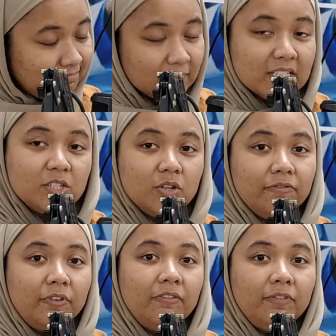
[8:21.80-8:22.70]
So
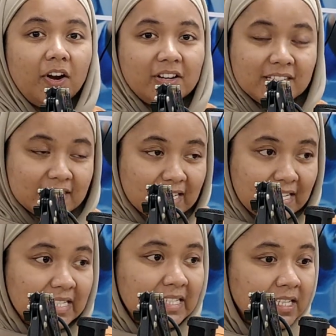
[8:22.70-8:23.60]
for
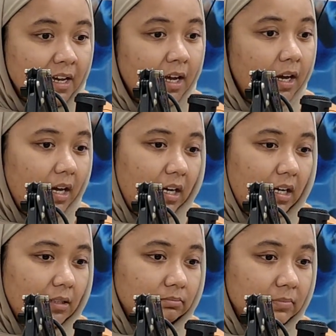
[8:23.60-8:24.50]
fluorescence,
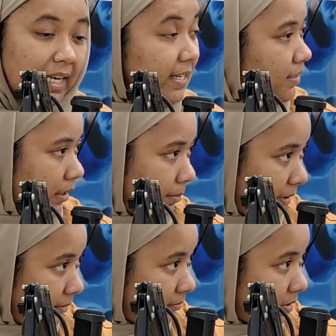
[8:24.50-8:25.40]

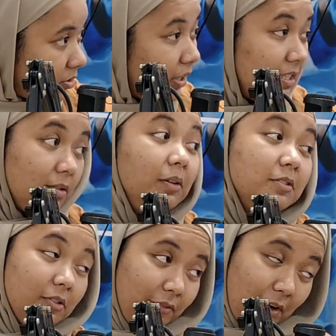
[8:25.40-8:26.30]
lightsaber. So it's
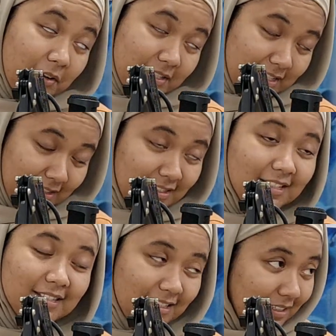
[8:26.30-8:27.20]
also fluorescence,
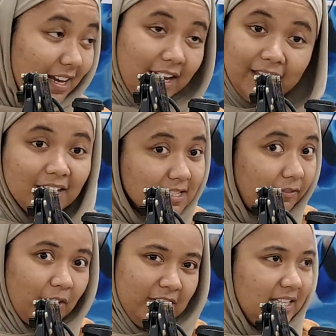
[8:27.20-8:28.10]
isn't it? Yeah, it is
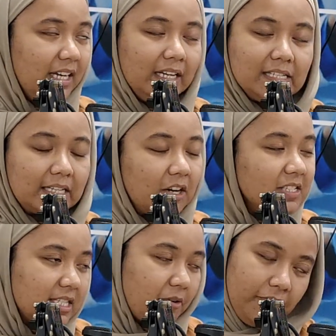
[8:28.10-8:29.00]
fluorescence. It is a
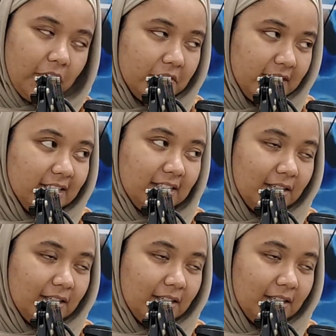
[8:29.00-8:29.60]
concept of fluorescence.